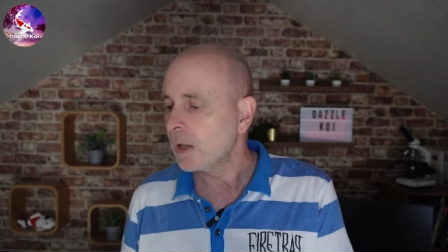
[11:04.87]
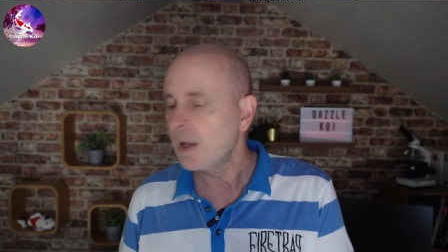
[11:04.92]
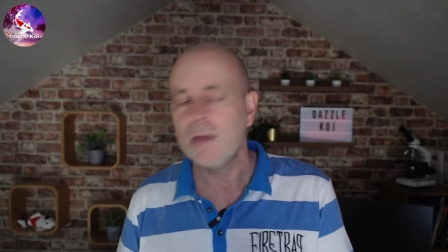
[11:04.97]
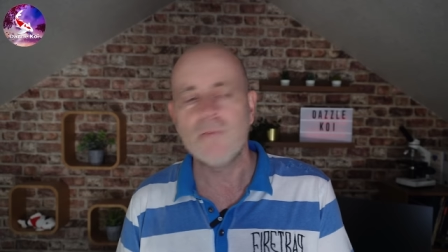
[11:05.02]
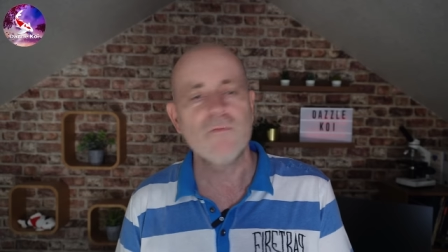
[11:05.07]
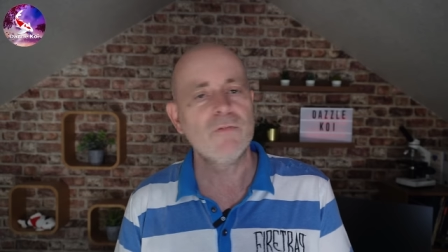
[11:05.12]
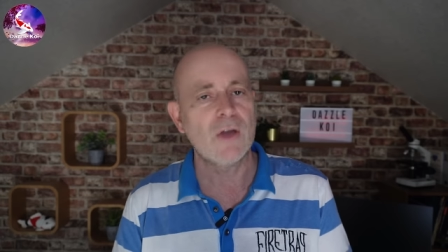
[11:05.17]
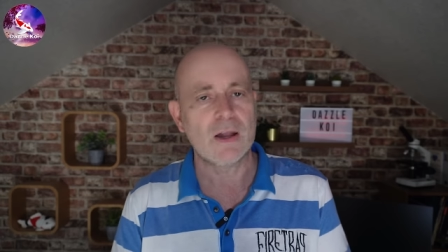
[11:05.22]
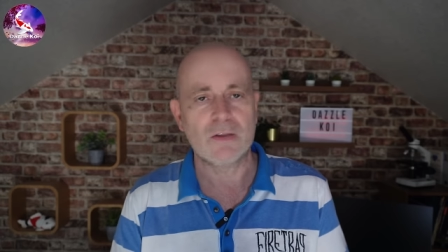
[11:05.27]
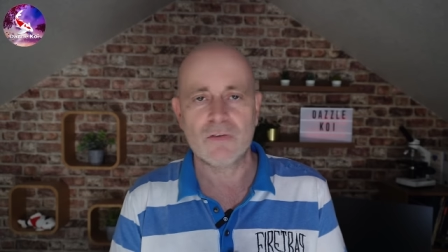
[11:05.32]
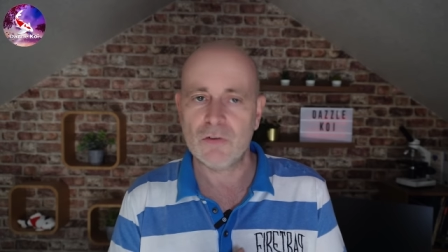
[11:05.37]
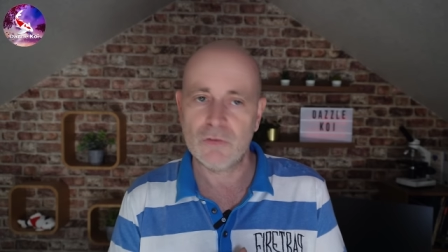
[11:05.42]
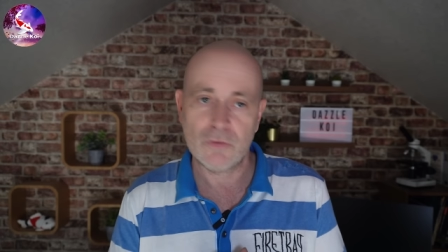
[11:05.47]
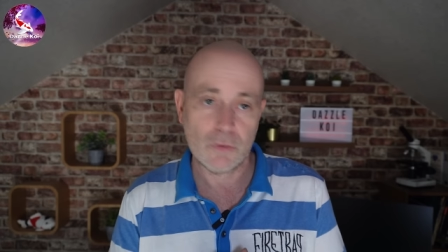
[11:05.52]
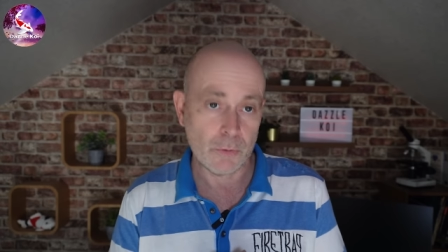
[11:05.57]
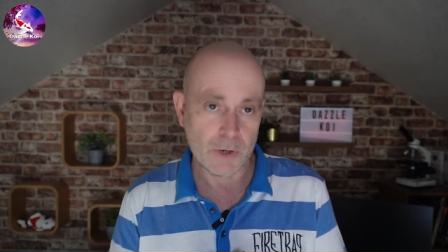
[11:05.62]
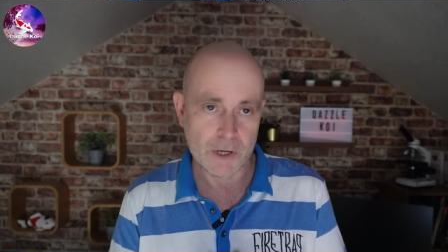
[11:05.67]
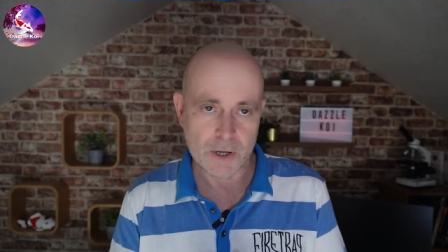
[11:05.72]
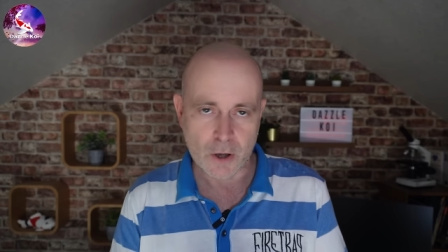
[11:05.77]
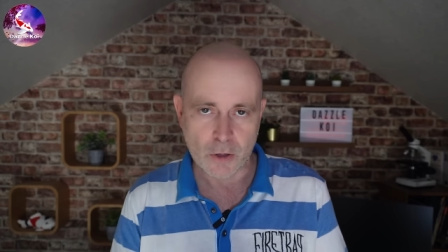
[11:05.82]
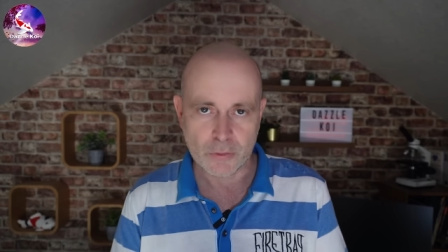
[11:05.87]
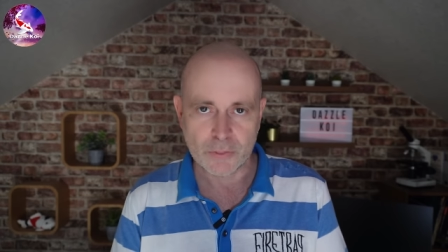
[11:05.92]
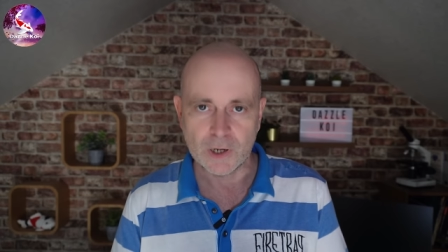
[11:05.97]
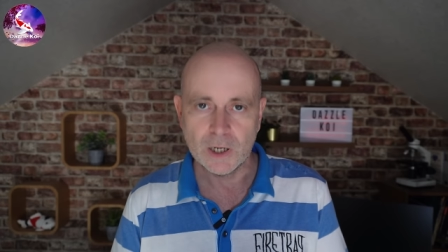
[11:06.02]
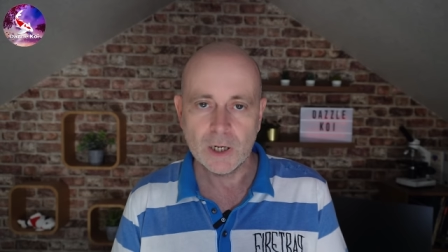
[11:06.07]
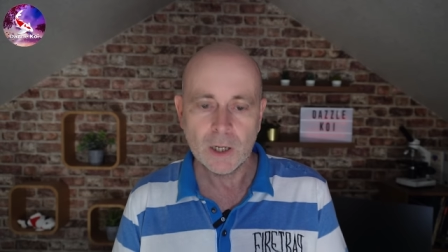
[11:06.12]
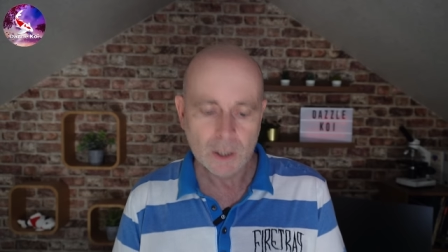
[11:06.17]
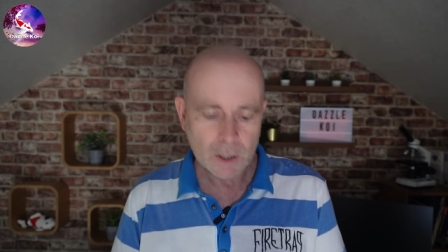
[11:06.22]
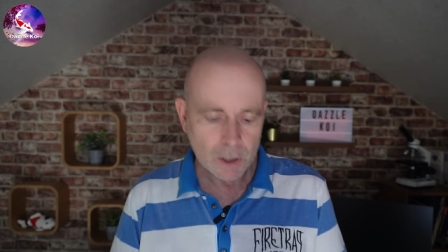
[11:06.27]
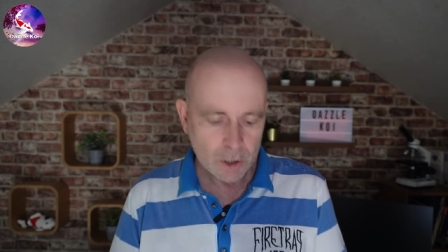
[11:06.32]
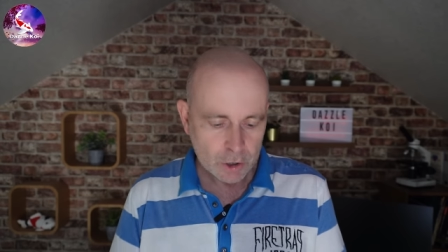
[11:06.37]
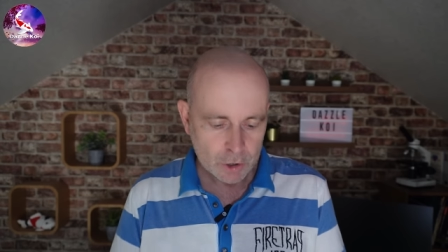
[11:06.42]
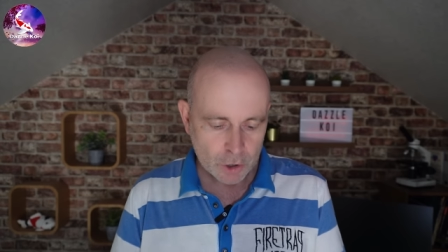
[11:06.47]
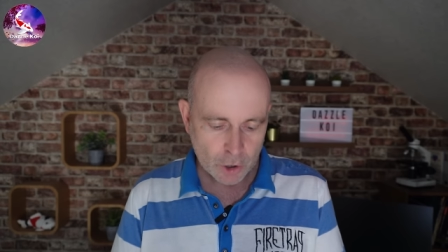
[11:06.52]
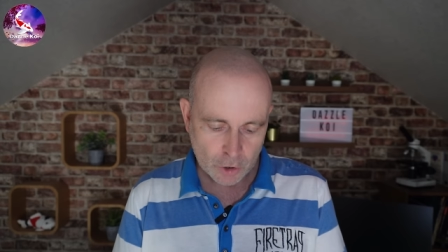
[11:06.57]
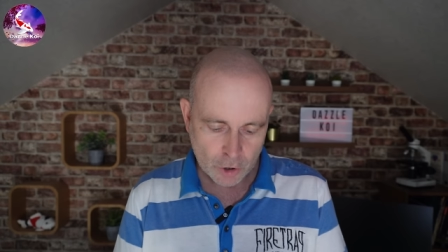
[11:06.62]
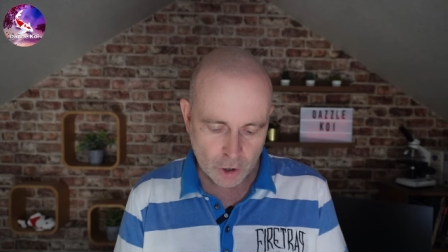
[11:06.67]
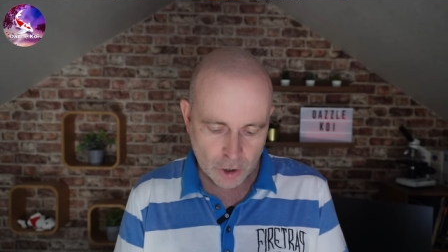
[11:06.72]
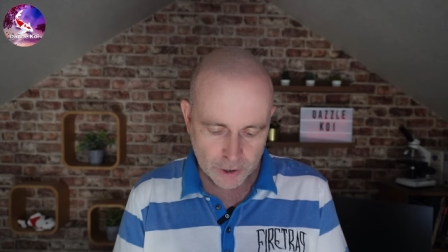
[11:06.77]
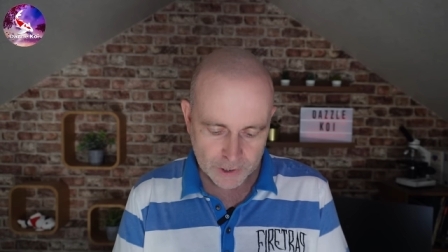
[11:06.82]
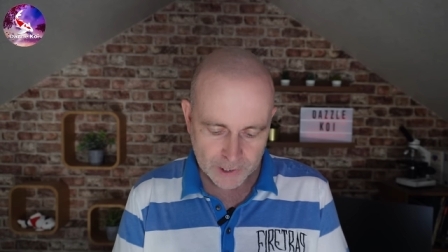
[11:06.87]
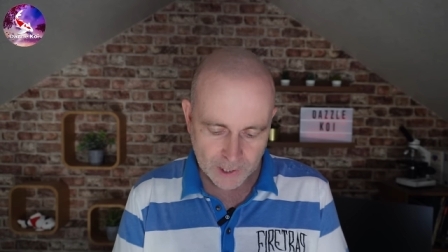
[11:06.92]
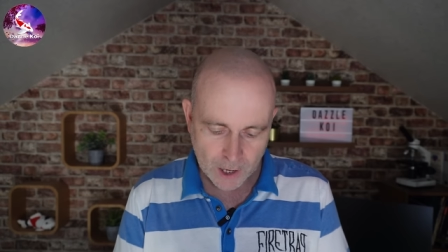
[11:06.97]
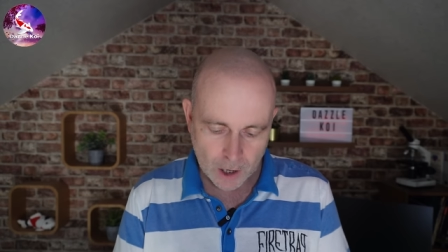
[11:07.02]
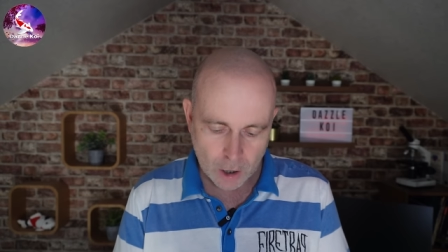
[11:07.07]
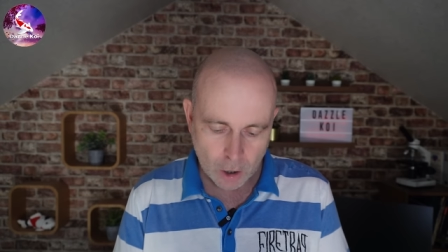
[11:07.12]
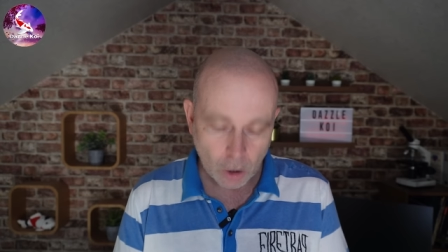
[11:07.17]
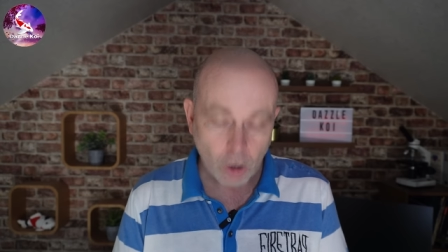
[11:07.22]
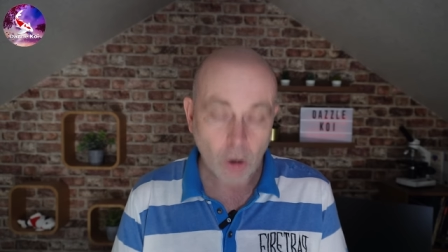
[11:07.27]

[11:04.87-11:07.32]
In fact, it's doing nothing. Your koi get